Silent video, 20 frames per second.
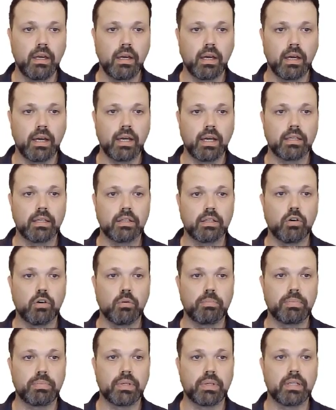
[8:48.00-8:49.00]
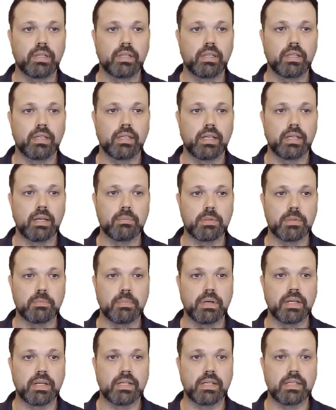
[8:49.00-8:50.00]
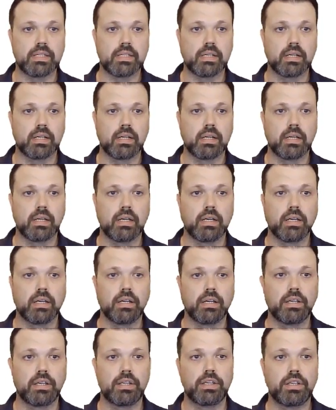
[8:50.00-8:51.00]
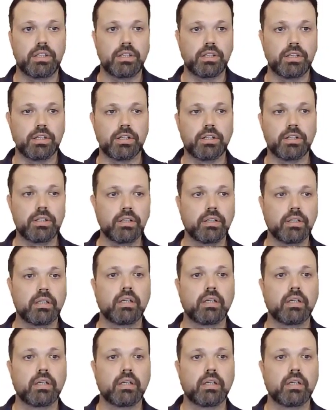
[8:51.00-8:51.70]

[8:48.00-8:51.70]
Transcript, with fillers: and copy the namespace here.